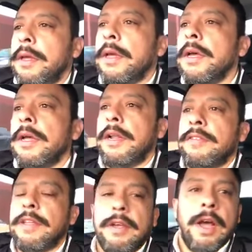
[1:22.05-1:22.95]

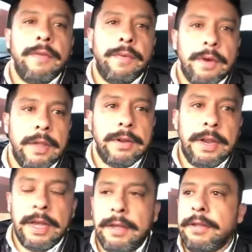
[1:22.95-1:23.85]
Let's thank God for another
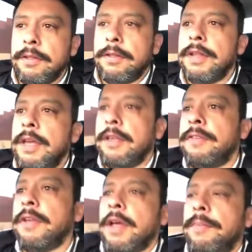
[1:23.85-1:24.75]
day. Today is
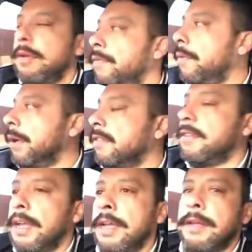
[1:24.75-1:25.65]
a beautiful
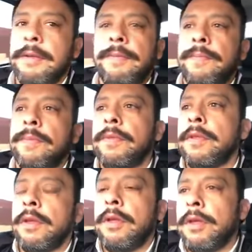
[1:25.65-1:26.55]
Wednesday.
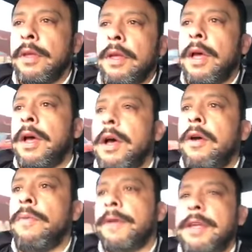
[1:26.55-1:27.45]

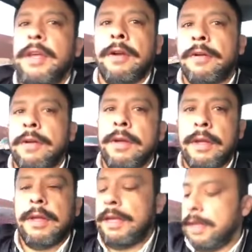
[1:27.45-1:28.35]
Over here,
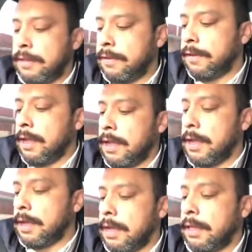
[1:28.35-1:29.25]
it's
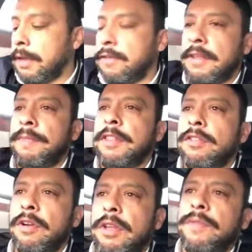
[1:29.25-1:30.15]
I think it's
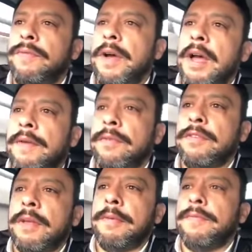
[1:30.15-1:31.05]
7:35 or
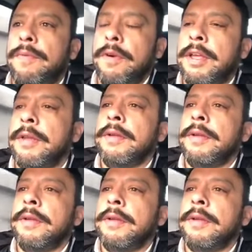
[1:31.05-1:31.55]
7:40